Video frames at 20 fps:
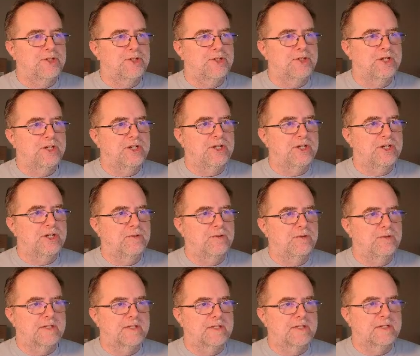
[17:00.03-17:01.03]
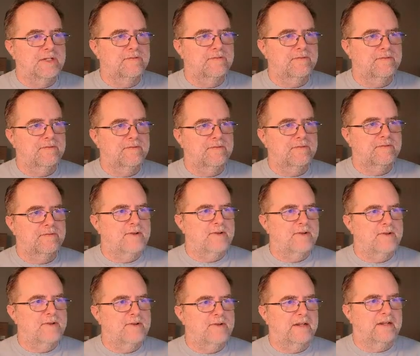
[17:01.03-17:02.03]
with a scenario where
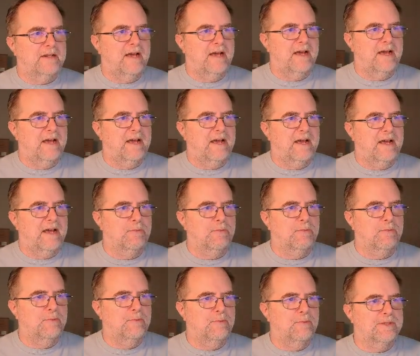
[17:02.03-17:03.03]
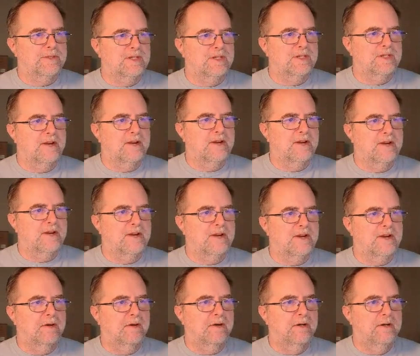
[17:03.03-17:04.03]
this would be useful if I can't put my
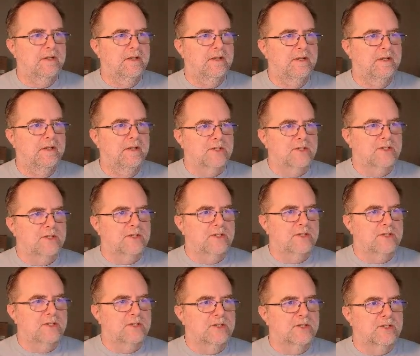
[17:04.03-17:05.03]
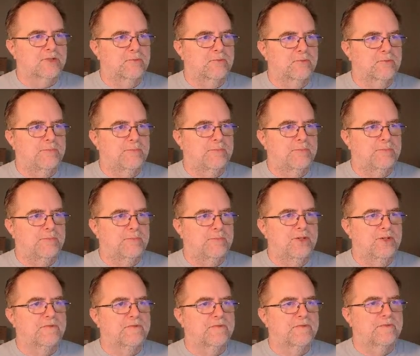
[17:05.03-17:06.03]
people in there. Because, you know, for me,
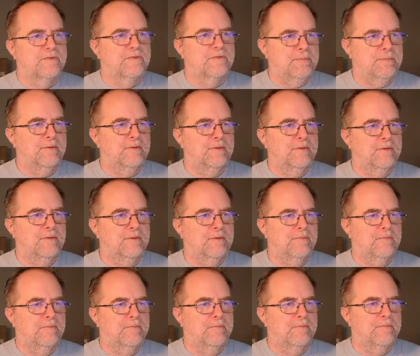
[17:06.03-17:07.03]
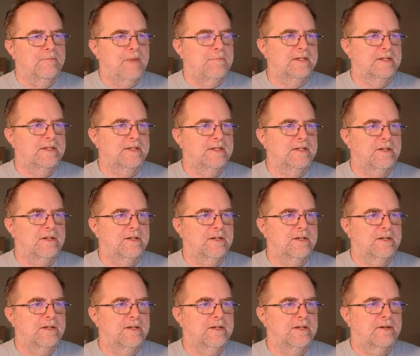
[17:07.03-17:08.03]
if I would wanted to film a
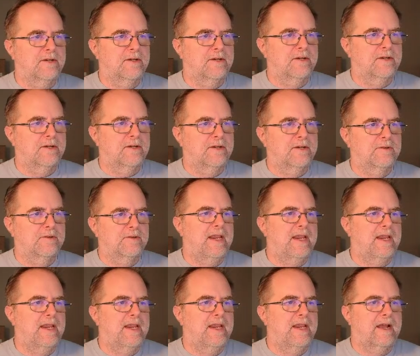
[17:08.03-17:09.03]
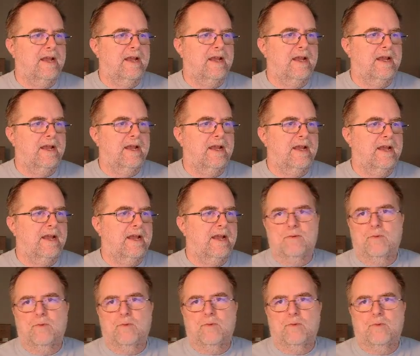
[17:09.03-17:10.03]
driving scene, I'd want the people to
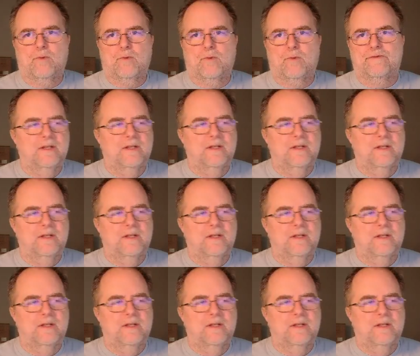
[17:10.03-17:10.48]
be talking.